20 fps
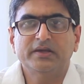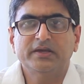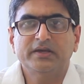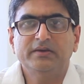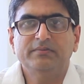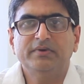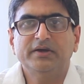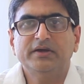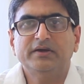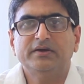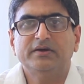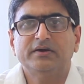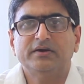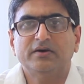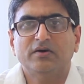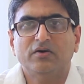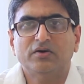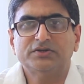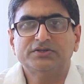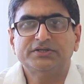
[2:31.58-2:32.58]
He may
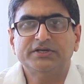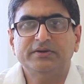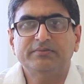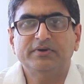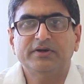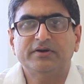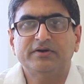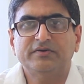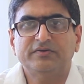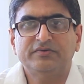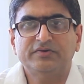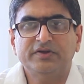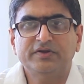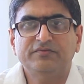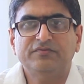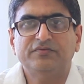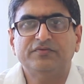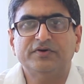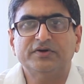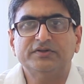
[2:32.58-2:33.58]
or she may
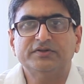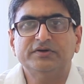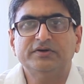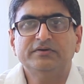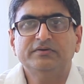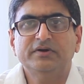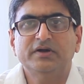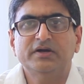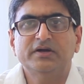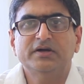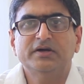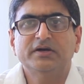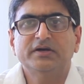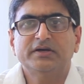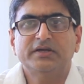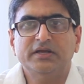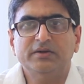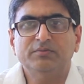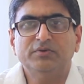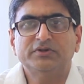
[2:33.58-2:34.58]
receive further
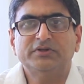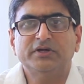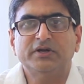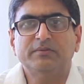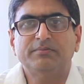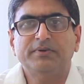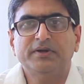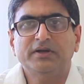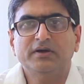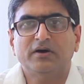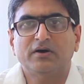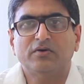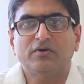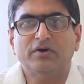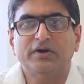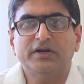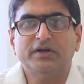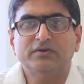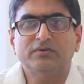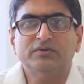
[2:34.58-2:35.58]
chemotherapy
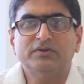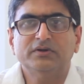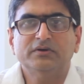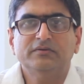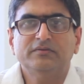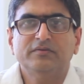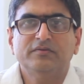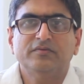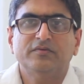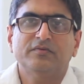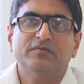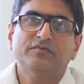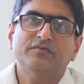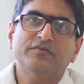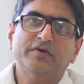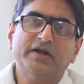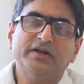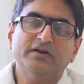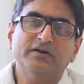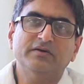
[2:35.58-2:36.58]
according to the
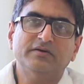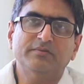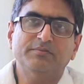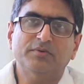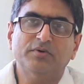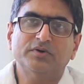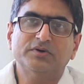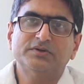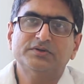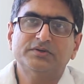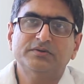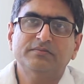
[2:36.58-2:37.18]
final report.